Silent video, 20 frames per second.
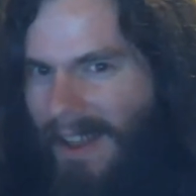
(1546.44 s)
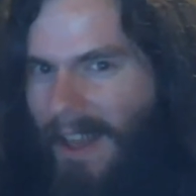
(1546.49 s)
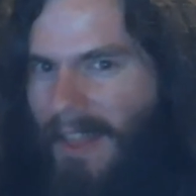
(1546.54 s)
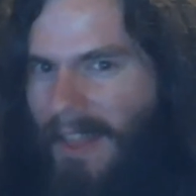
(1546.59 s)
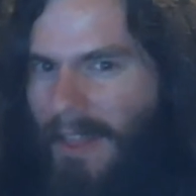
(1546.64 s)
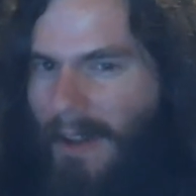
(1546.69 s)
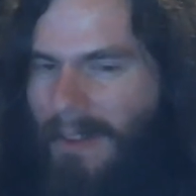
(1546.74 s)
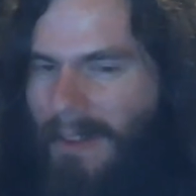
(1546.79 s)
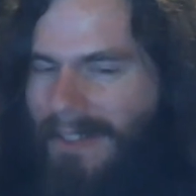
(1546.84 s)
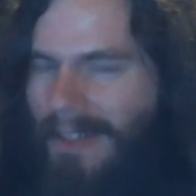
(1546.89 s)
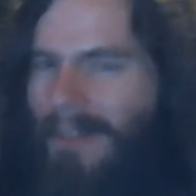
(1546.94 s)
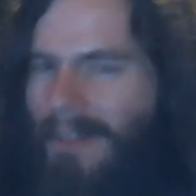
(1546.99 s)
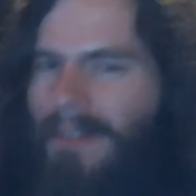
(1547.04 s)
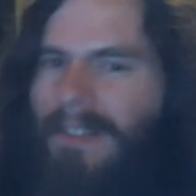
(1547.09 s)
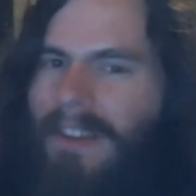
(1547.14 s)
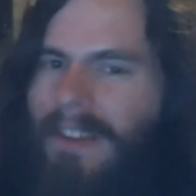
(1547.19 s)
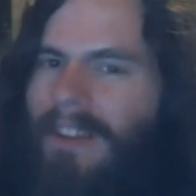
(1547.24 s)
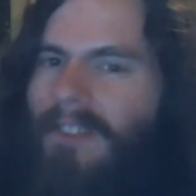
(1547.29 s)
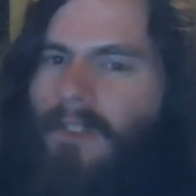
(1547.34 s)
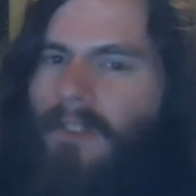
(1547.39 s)
There, there's
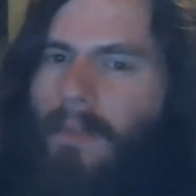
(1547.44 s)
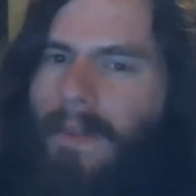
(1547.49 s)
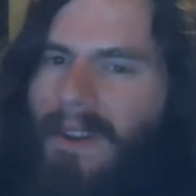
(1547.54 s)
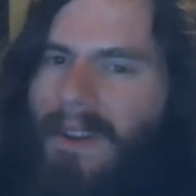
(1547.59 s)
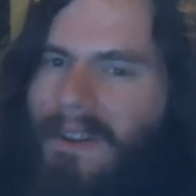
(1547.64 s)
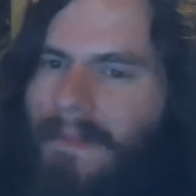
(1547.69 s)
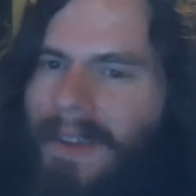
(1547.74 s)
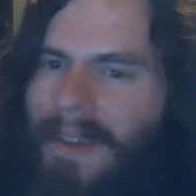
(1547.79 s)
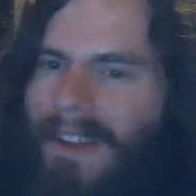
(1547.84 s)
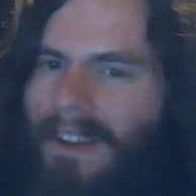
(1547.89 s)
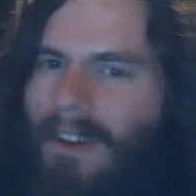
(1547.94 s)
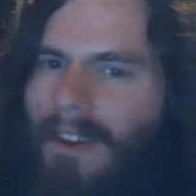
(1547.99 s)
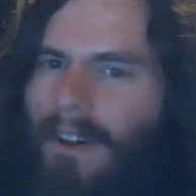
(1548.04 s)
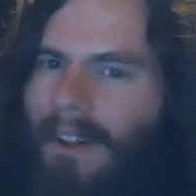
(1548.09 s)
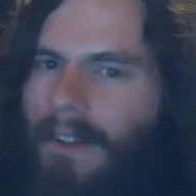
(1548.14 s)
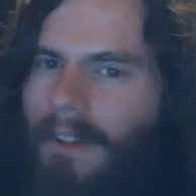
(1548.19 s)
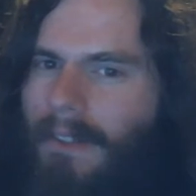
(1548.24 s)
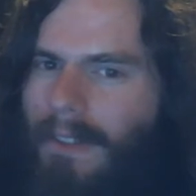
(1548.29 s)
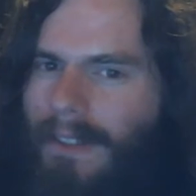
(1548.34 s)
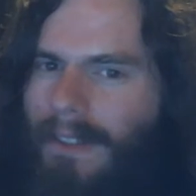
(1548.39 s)
an experiment
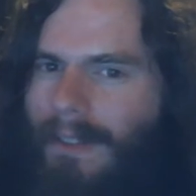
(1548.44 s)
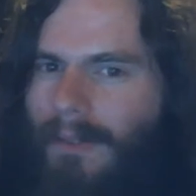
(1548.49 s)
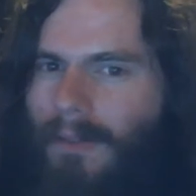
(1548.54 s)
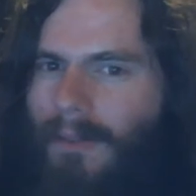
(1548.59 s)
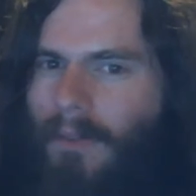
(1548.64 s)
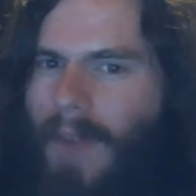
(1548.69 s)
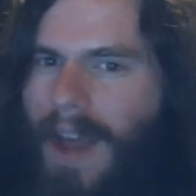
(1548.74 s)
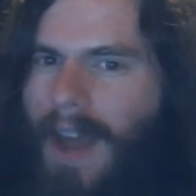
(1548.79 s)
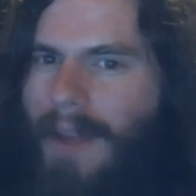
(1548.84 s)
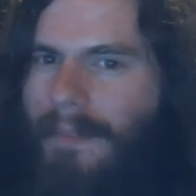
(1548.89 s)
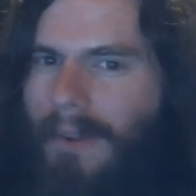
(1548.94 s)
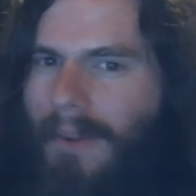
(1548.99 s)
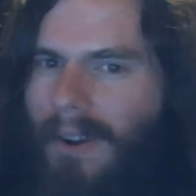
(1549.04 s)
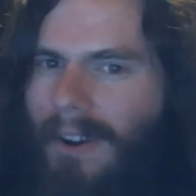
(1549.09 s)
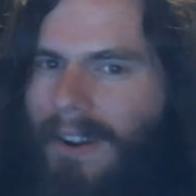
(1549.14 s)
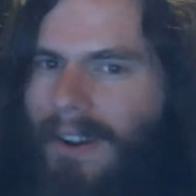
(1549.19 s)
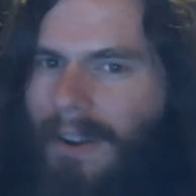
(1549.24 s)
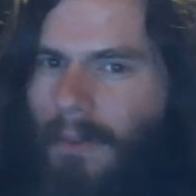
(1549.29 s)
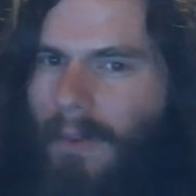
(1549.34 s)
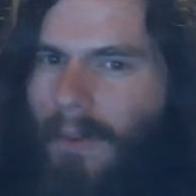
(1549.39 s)
called Rat
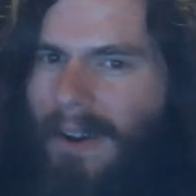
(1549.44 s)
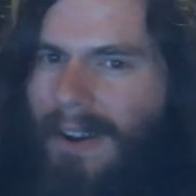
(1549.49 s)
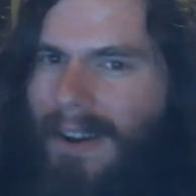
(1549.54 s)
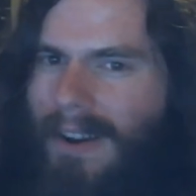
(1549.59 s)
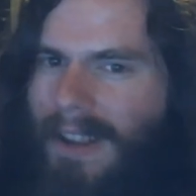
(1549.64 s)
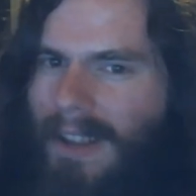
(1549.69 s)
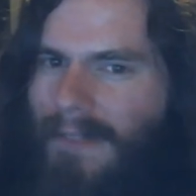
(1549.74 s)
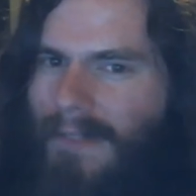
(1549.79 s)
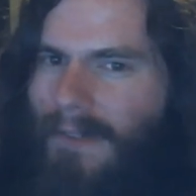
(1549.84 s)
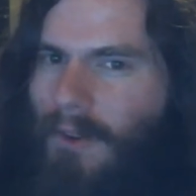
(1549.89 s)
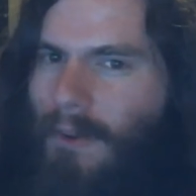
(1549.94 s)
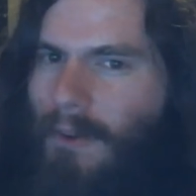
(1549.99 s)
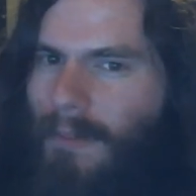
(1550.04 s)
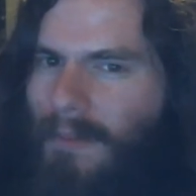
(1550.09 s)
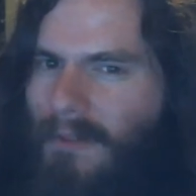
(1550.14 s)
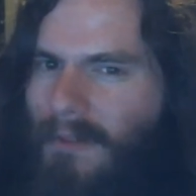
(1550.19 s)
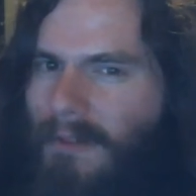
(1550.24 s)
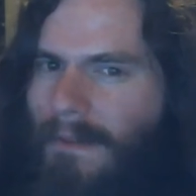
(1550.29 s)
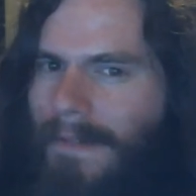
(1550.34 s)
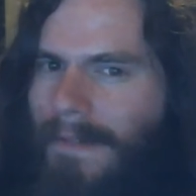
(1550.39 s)
Park where if you
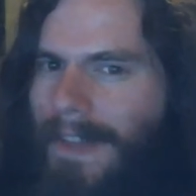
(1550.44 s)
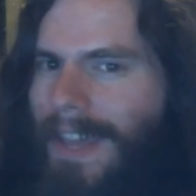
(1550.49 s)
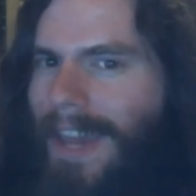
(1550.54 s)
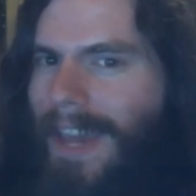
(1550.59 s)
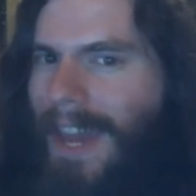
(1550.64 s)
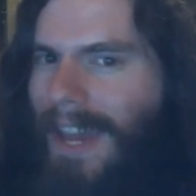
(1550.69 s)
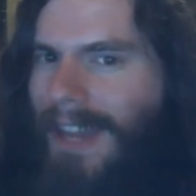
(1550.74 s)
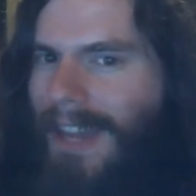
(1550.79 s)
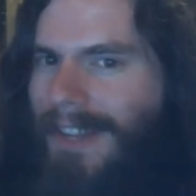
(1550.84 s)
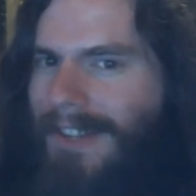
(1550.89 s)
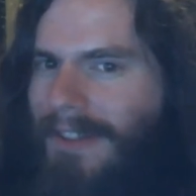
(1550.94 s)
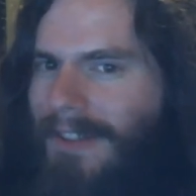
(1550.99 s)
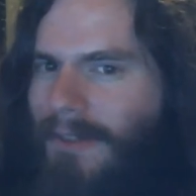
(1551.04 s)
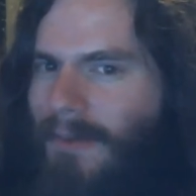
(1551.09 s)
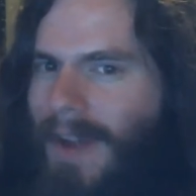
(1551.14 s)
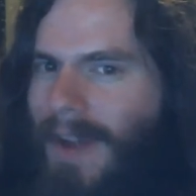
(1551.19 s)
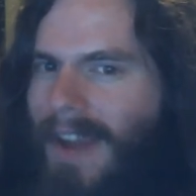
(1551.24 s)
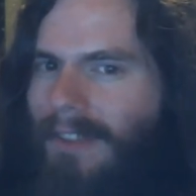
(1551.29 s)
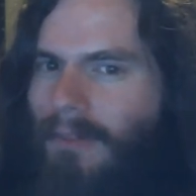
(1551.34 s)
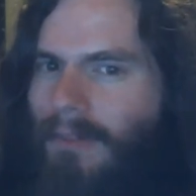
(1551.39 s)
improve the cage, the
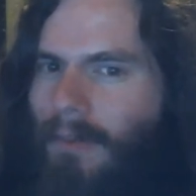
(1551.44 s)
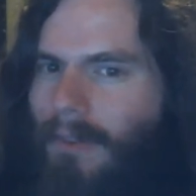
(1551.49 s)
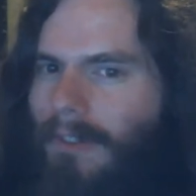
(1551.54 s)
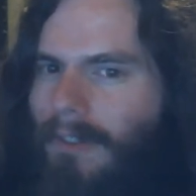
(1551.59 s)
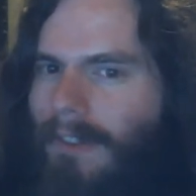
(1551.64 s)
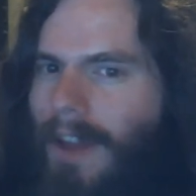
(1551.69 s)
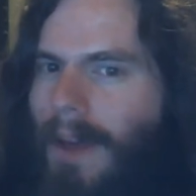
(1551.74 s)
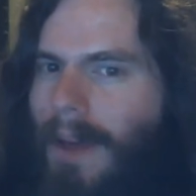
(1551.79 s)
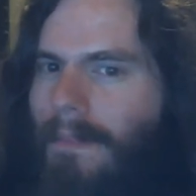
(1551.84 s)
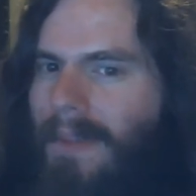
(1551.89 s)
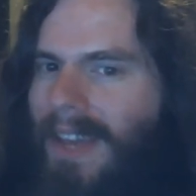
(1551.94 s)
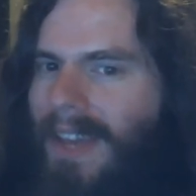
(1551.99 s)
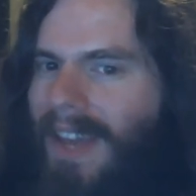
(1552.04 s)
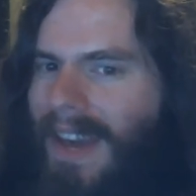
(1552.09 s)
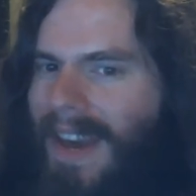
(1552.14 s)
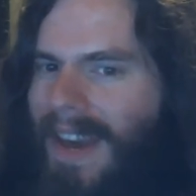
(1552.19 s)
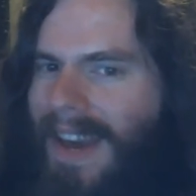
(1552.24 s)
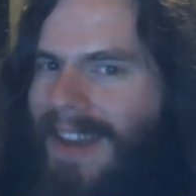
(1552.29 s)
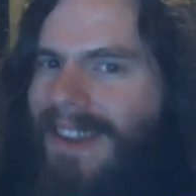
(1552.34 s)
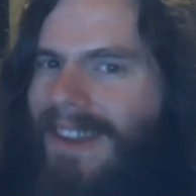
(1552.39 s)
rats will stop
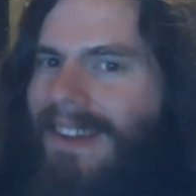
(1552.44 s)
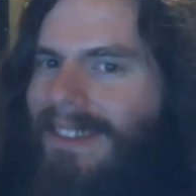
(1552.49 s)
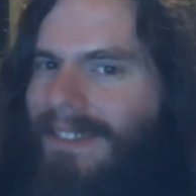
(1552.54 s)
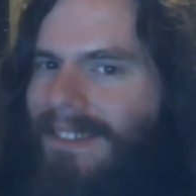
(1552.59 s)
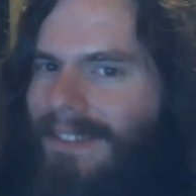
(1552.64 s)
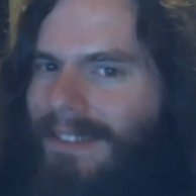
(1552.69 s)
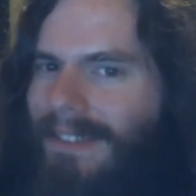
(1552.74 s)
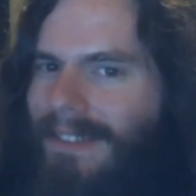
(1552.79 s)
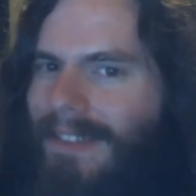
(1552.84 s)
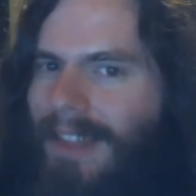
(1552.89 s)
being addicts.